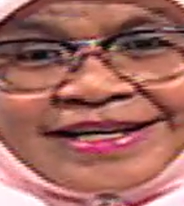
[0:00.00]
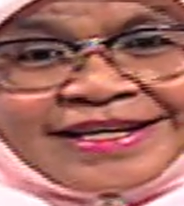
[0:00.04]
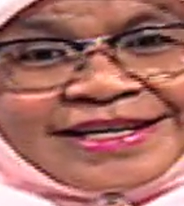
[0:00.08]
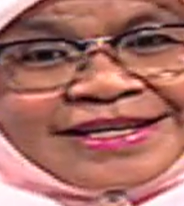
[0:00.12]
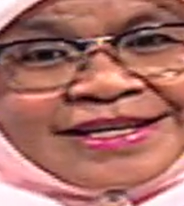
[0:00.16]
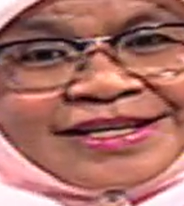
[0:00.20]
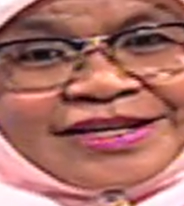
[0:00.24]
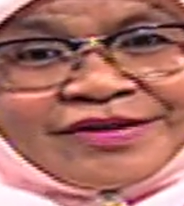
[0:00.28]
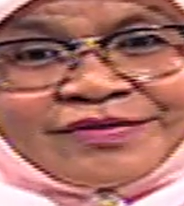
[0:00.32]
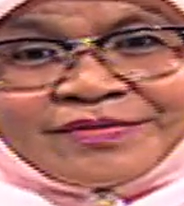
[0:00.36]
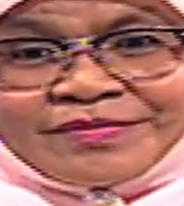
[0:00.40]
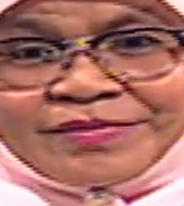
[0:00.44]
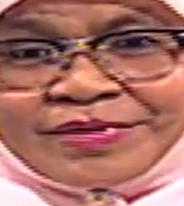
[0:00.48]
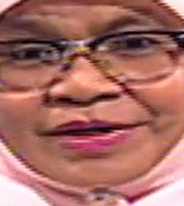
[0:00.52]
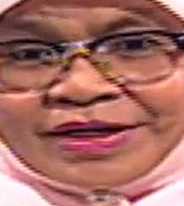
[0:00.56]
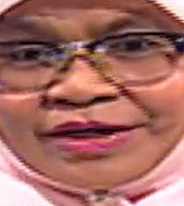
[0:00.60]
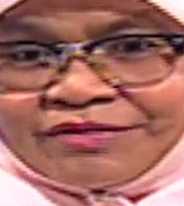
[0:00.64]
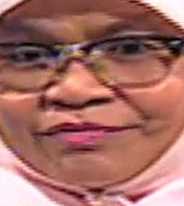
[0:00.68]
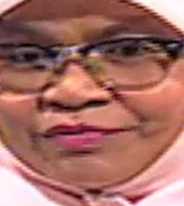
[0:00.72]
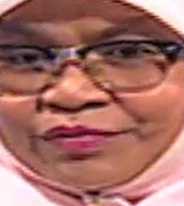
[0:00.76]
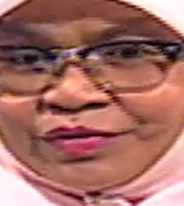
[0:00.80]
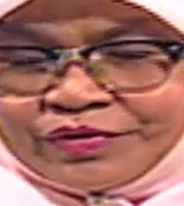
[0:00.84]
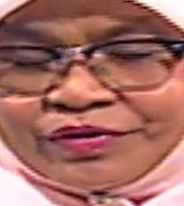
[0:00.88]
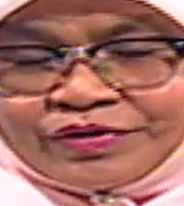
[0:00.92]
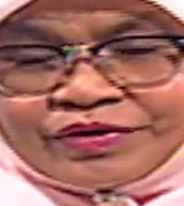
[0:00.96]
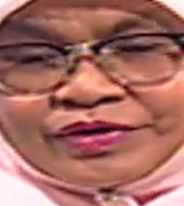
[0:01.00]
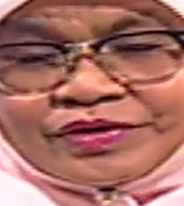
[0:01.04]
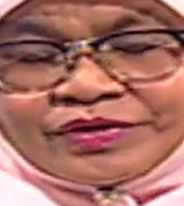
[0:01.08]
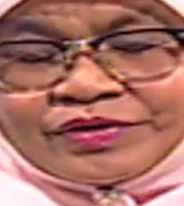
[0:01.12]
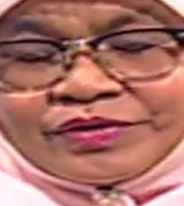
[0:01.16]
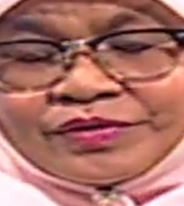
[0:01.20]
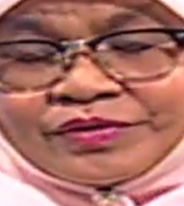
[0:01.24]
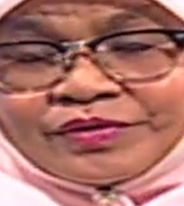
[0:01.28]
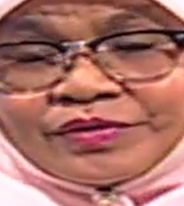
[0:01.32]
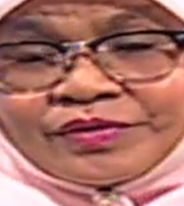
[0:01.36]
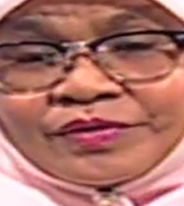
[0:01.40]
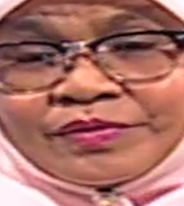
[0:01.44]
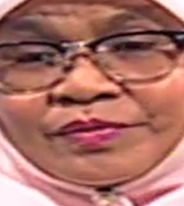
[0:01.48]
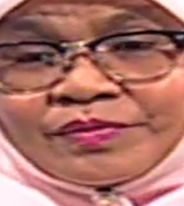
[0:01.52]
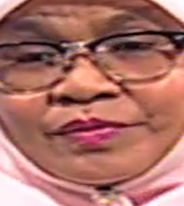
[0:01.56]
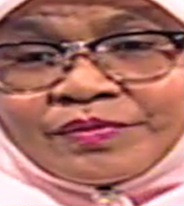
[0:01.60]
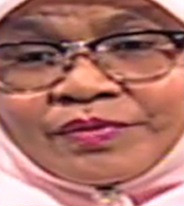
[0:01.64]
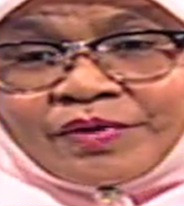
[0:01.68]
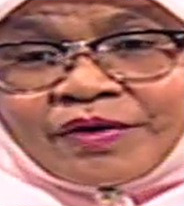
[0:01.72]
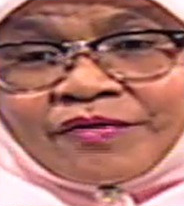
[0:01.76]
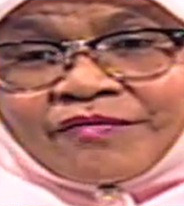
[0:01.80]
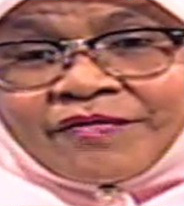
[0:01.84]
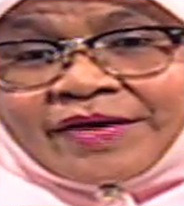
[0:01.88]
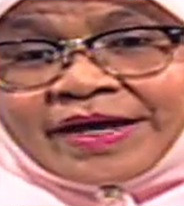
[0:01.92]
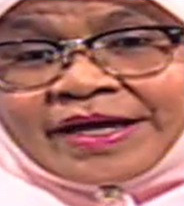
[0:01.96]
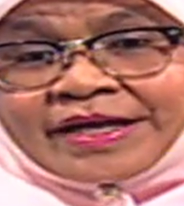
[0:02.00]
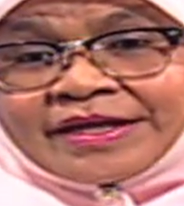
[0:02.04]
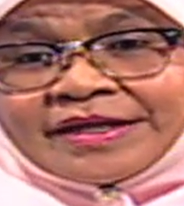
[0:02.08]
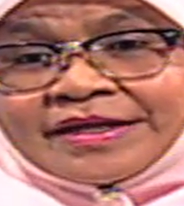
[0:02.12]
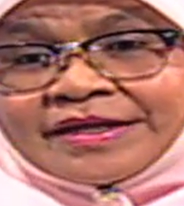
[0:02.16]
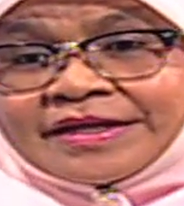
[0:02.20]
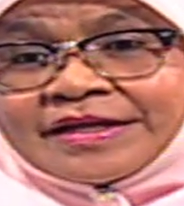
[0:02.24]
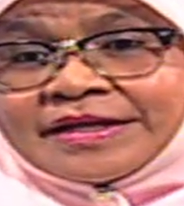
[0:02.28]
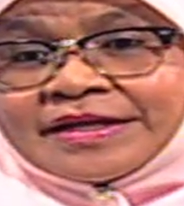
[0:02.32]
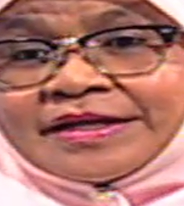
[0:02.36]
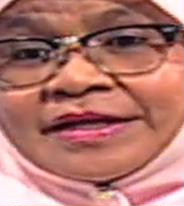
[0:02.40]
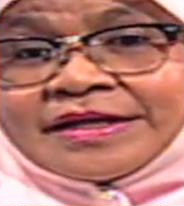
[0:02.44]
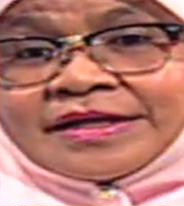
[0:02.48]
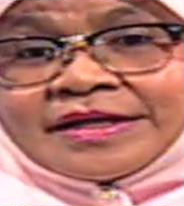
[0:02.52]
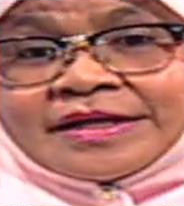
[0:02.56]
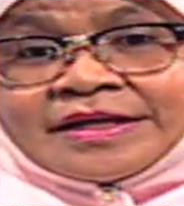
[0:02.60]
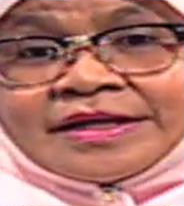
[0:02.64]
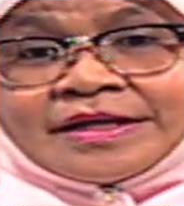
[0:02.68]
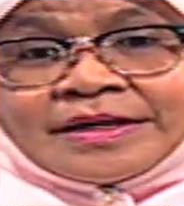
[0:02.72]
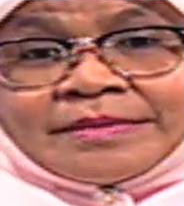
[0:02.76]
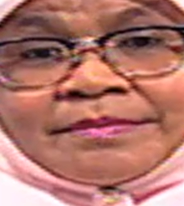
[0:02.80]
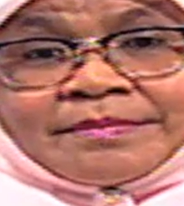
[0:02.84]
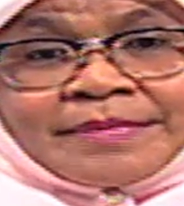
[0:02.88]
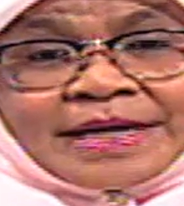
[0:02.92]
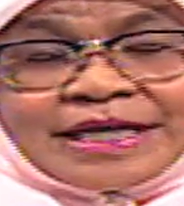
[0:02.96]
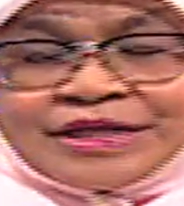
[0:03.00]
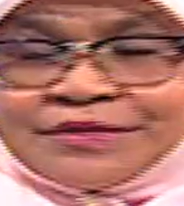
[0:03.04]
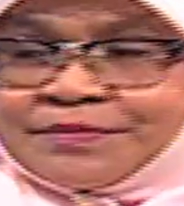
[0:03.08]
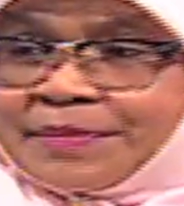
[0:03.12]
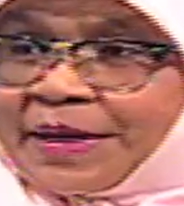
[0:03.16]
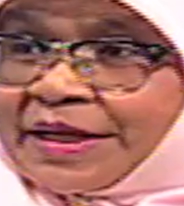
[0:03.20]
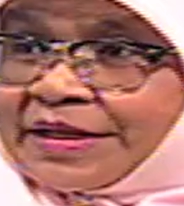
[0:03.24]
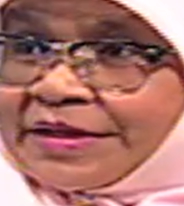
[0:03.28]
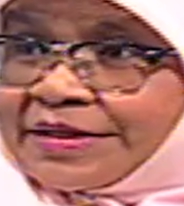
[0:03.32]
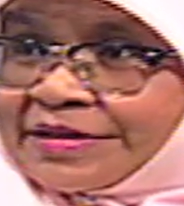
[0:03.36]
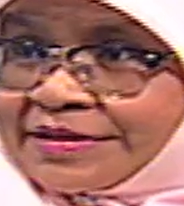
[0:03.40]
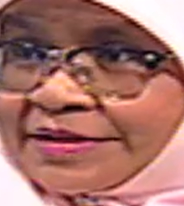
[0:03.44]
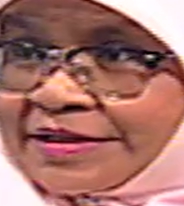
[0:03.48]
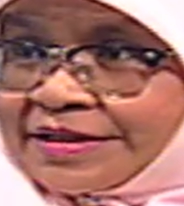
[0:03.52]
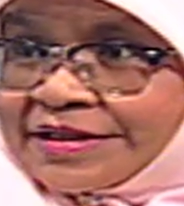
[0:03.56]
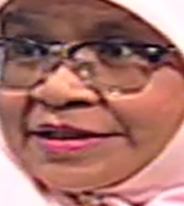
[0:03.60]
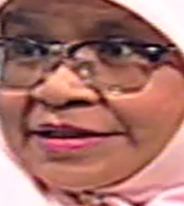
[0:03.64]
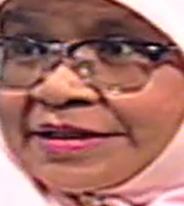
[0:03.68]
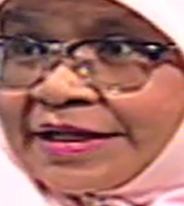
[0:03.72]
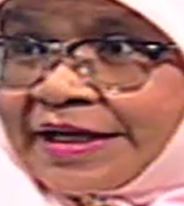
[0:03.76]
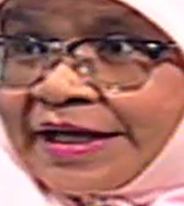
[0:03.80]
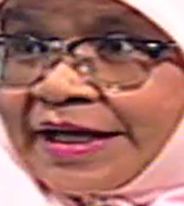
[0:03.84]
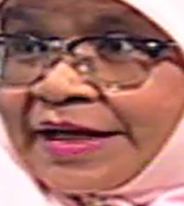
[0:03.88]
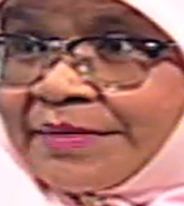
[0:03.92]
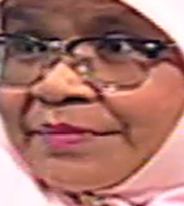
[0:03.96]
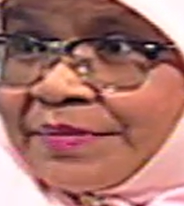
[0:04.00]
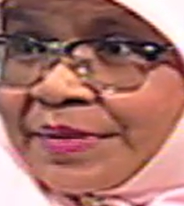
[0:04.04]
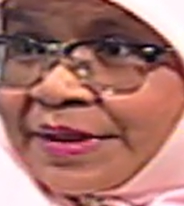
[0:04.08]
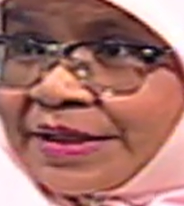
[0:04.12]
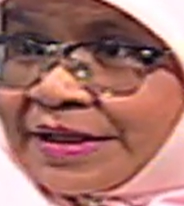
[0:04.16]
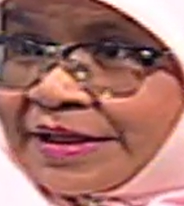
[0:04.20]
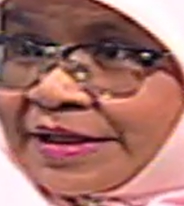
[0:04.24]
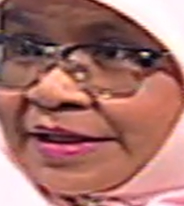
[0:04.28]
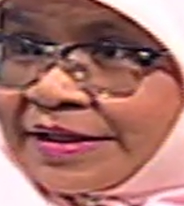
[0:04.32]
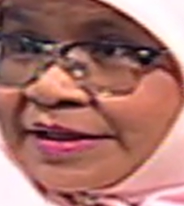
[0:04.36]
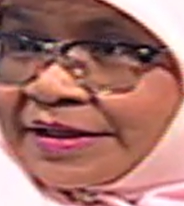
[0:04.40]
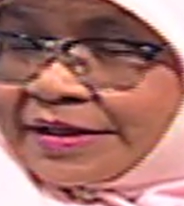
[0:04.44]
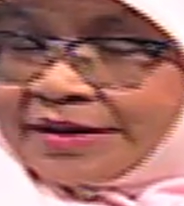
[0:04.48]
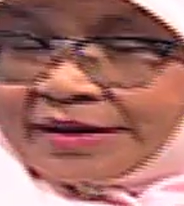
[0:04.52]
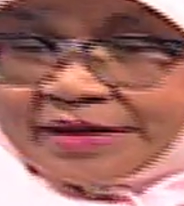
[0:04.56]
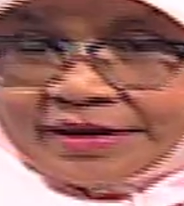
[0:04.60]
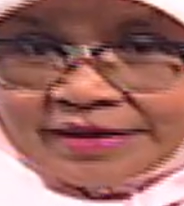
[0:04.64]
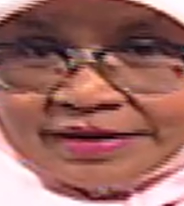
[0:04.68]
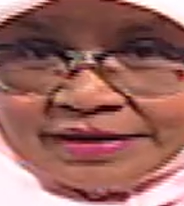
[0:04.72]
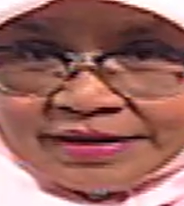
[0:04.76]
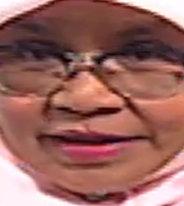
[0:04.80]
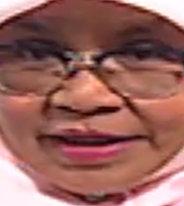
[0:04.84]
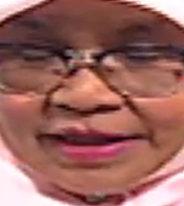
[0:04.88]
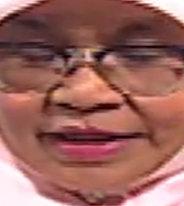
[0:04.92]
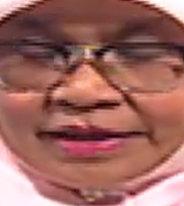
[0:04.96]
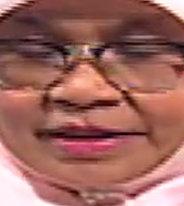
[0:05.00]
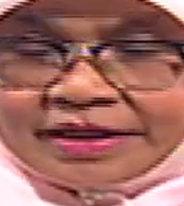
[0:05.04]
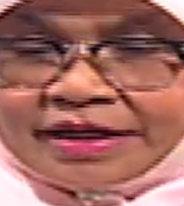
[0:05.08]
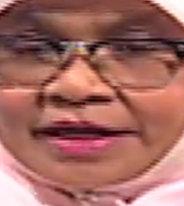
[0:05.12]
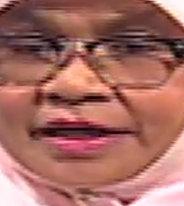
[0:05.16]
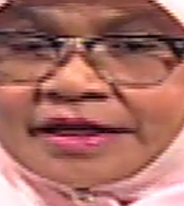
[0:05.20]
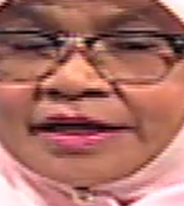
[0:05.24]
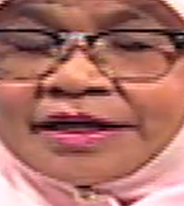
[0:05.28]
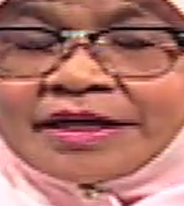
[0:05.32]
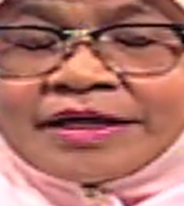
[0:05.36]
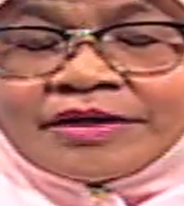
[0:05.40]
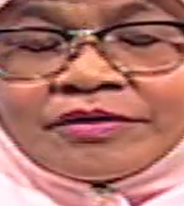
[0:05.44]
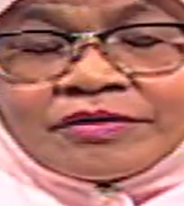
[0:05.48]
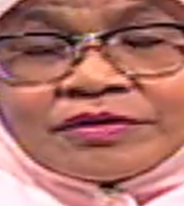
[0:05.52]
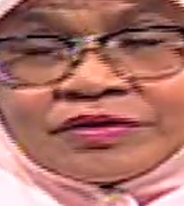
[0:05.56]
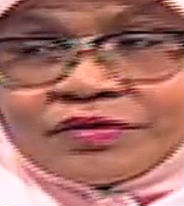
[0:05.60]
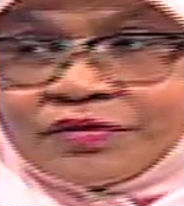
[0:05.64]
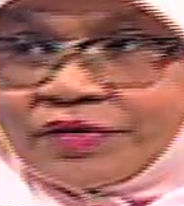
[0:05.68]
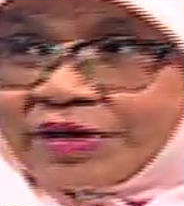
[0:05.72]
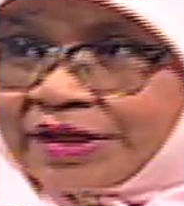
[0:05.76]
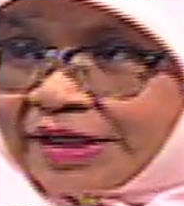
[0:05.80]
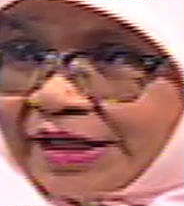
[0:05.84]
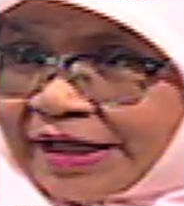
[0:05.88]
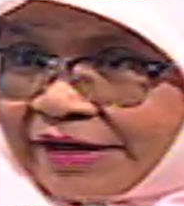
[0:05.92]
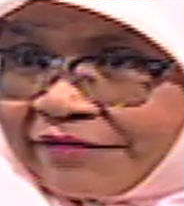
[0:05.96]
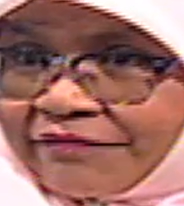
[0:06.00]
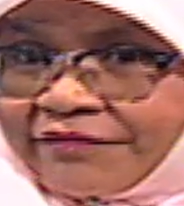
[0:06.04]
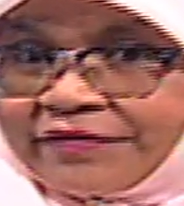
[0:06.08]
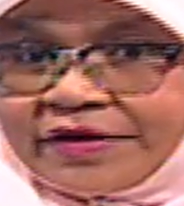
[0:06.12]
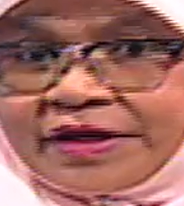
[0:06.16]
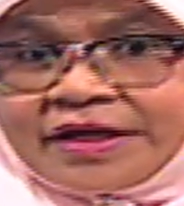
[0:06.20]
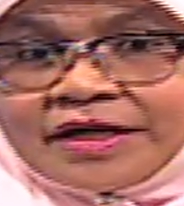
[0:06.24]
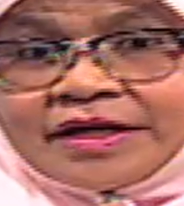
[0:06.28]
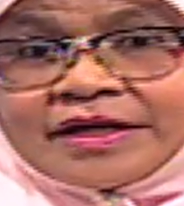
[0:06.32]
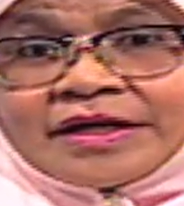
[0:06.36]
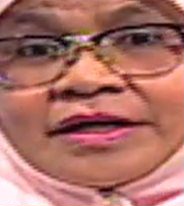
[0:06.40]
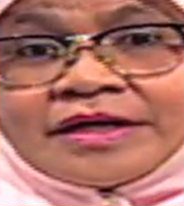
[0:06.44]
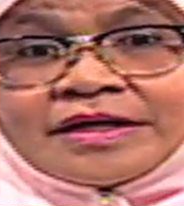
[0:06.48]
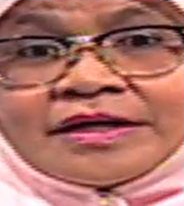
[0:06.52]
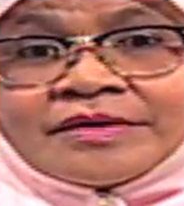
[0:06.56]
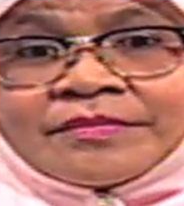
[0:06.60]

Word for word: And there will be a boost to provide the best practices that happen in, in Kenya and also in Africa.